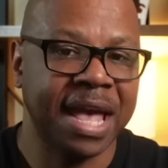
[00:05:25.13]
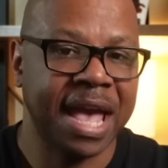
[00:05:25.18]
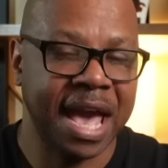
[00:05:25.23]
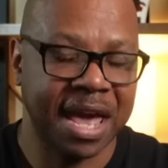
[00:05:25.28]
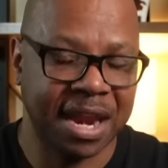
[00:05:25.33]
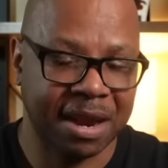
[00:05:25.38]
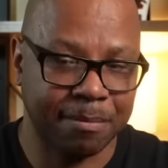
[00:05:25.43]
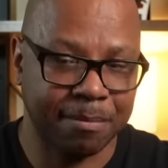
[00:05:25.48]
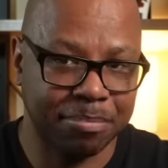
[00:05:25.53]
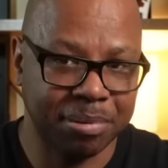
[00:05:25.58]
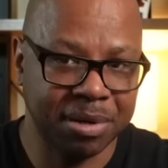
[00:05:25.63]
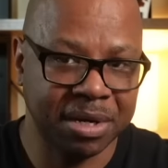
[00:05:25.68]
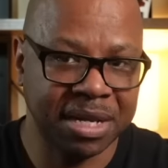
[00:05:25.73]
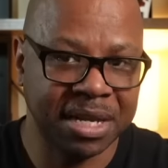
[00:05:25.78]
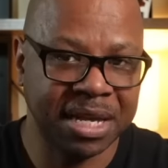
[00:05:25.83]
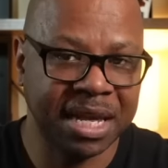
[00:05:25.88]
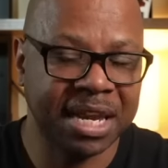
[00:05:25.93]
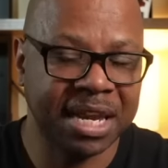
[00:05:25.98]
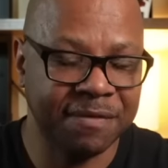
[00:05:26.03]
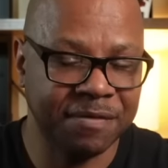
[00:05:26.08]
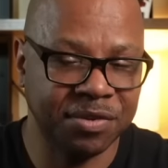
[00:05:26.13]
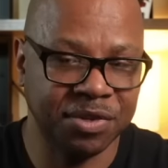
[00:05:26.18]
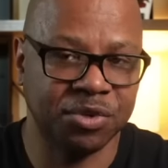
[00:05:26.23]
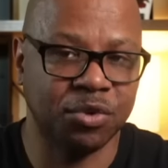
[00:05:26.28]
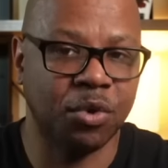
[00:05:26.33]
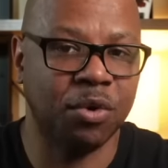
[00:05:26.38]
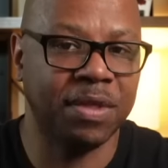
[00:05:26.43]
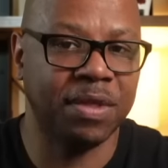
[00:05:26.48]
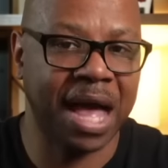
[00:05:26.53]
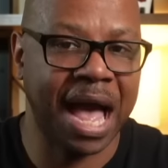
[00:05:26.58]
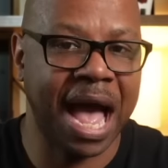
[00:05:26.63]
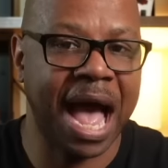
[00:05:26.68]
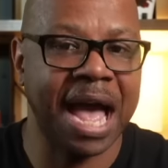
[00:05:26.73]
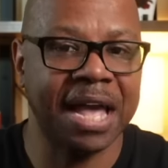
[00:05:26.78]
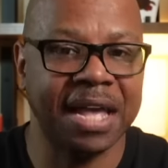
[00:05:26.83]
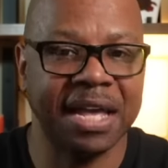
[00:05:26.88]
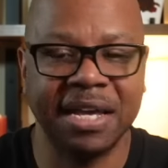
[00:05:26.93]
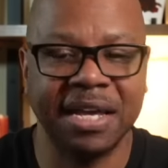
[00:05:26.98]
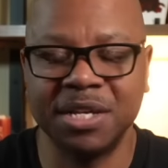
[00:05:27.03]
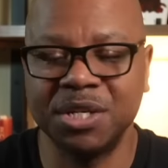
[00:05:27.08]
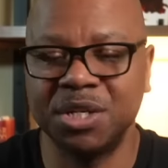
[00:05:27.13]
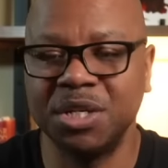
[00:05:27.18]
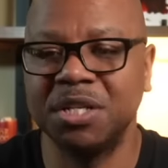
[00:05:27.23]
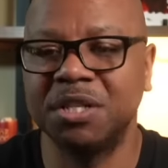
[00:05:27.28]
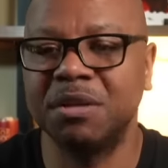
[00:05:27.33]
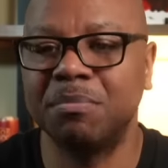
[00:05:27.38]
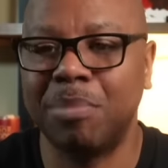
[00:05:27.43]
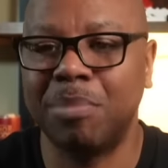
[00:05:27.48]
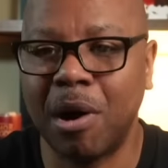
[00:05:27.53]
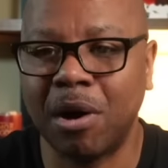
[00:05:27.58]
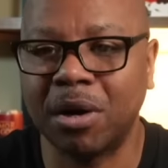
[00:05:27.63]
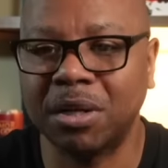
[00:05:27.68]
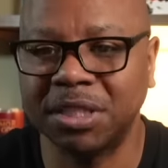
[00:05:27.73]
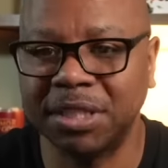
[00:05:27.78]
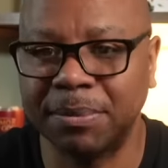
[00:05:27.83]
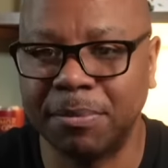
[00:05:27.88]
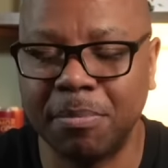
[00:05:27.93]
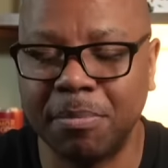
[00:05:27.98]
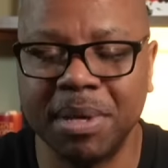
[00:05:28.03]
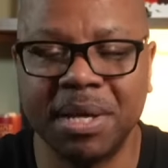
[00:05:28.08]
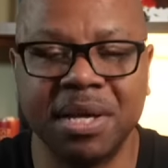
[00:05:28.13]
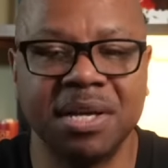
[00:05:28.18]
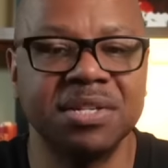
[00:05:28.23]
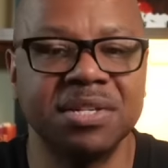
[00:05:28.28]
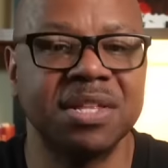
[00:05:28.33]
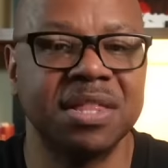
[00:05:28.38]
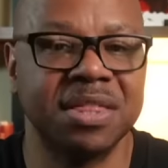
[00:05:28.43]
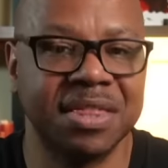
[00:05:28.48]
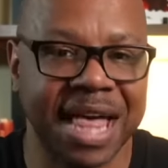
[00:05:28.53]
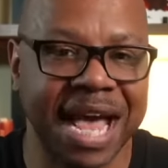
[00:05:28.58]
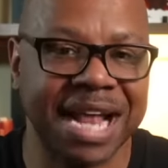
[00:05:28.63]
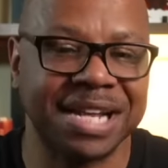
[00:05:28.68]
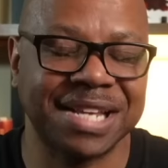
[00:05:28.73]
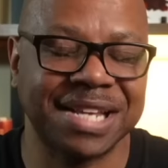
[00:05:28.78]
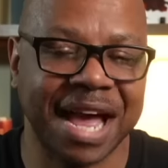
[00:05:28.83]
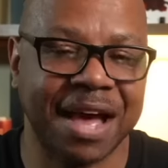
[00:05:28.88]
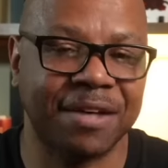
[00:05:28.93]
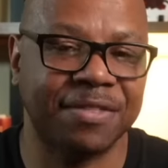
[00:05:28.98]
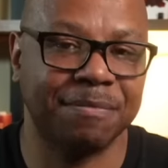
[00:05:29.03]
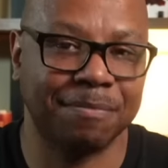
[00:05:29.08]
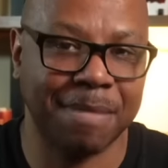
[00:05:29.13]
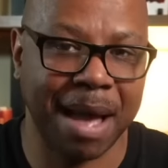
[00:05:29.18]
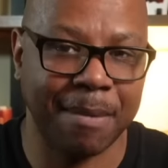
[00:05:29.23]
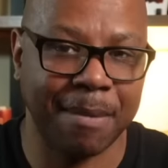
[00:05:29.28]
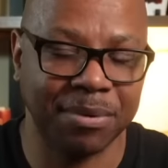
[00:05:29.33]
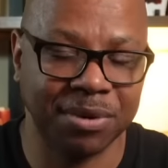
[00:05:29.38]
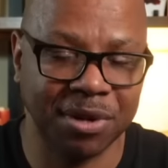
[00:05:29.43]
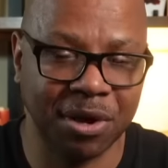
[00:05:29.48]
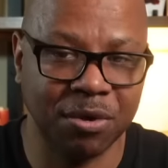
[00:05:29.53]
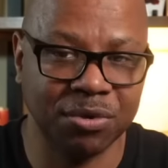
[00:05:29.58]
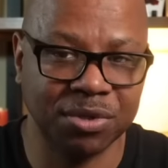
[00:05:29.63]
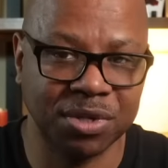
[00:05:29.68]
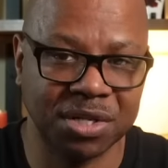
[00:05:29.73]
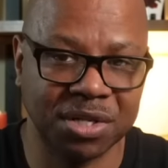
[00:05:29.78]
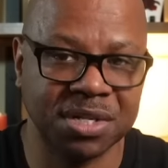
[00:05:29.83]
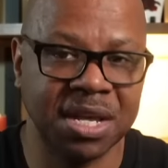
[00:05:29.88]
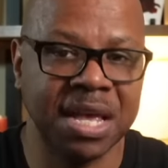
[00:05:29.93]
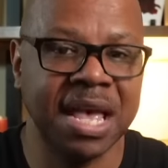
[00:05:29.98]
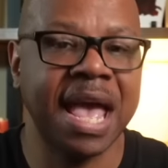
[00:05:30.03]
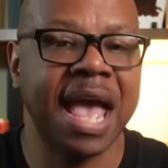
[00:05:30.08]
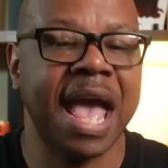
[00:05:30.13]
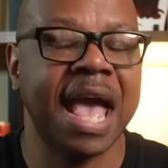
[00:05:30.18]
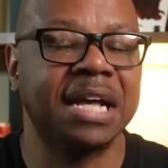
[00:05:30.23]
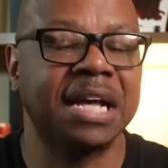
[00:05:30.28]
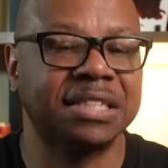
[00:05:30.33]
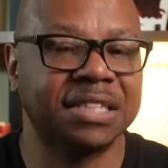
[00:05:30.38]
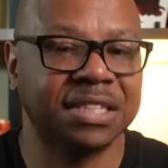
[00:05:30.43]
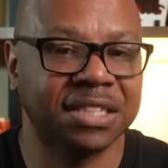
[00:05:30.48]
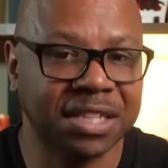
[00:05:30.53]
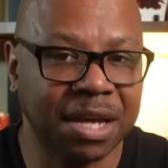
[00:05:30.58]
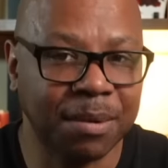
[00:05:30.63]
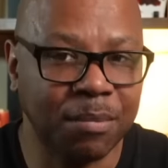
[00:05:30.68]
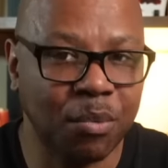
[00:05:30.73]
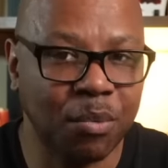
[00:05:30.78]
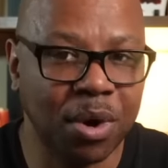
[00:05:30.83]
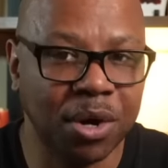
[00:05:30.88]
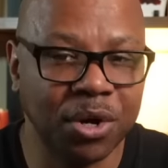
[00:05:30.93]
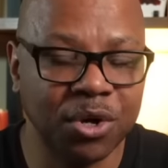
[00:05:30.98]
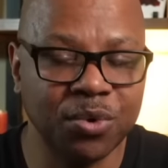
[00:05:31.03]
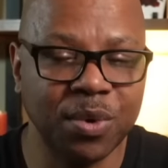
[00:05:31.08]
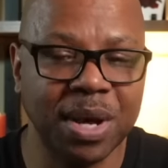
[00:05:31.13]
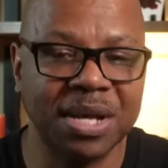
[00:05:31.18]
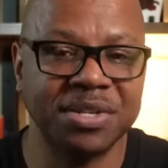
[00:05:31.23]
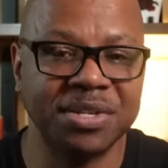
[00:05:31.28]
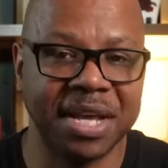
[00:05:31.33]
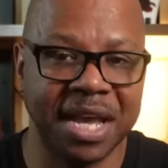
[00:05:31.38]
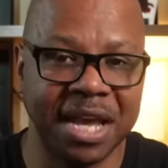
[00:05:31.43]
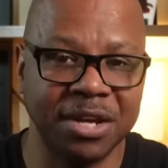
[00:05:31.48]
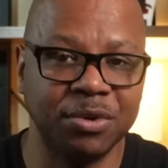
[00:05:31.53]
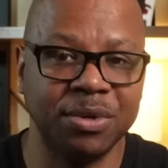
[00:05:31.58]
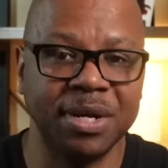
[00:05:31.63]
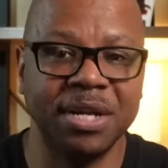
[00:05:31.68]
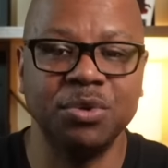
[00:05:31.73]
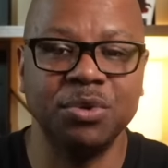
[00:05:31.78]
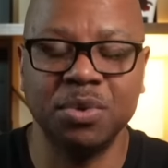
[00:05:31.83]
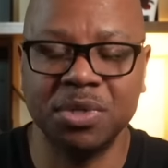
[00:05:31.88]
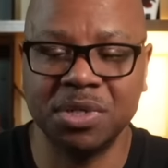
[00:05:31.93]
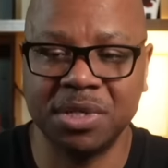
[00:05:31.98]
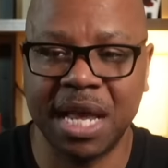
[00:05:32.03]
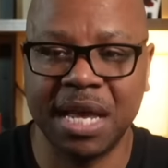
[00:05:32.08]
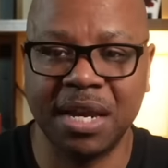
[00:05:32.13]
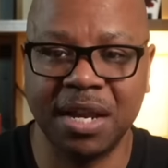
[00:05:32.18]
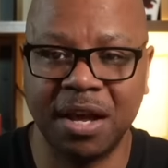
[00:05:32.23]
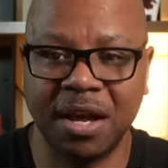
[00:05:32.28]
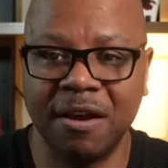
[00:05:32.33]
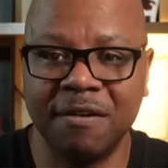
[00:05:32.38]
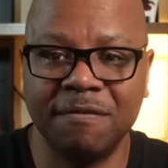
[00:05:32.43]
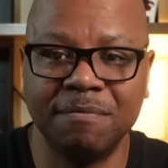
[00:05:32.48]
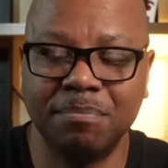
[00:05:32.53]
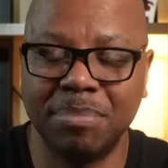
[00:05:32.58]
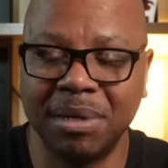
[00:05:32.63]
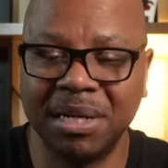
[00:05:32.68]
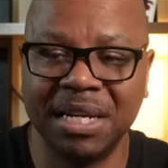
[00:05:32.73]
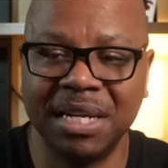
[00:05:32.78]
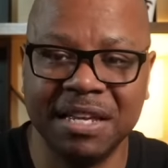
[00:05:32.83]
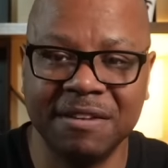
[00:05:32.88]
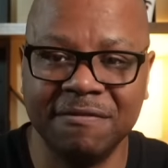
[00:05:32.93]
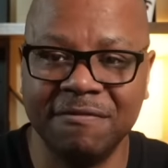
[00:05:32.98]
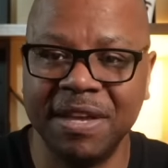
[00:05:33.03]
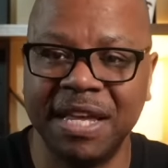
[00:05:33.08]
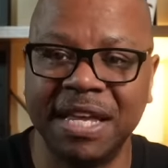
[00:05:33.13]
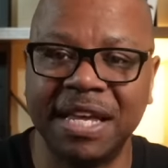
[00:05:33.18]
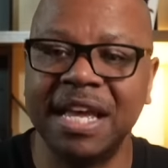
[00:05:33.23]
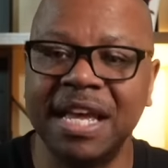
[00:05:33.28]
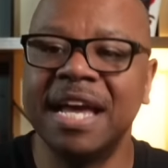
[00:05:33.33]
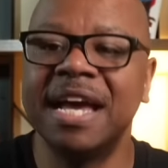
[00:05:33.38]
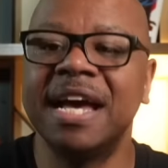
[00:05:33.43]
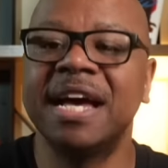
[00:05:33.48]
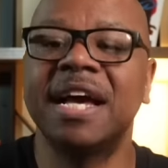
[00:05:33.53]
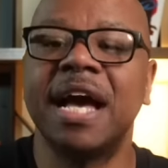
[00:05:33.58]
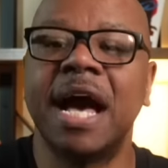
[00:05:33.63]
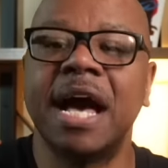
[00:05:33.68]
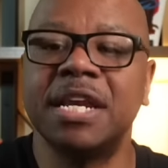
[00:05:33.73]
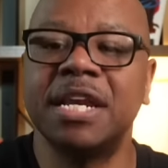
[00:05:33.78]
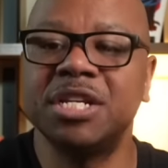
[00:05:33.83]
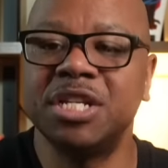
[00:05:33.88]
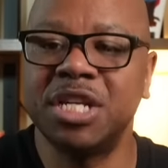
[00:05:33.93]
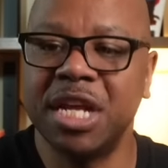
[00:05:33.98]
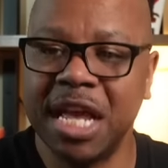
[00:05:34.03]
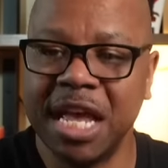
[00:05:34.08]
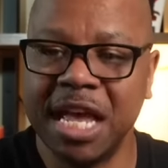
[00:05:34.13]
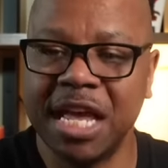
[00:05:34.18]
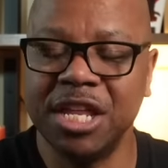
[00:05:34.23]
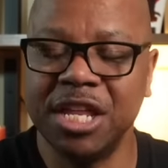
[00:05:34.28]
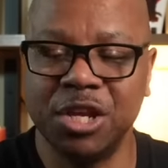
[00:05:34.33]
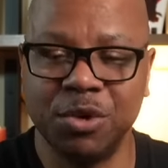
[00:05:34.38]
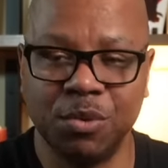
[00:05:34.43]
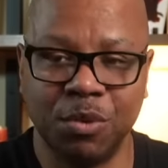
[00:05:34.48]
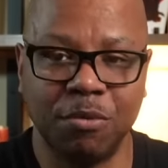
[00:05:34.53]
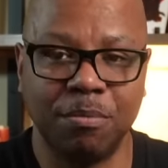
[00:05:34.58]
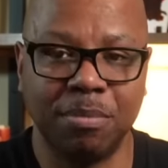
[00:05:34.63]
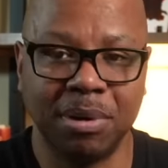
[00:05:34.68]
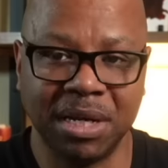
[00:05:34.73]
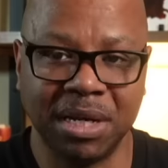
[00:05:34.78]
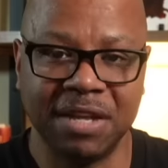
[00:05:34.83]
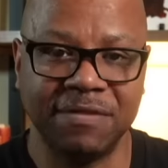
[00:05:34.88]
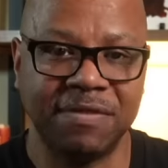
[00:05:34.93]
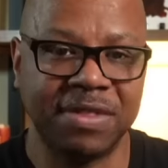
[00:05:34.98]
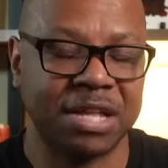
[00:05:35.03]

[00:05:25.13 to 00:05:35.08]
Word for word: And I'm putting an emphasis on the ing, the participle, because that's how the Bible knows us as someone who has entered into a state of believing, continual believing.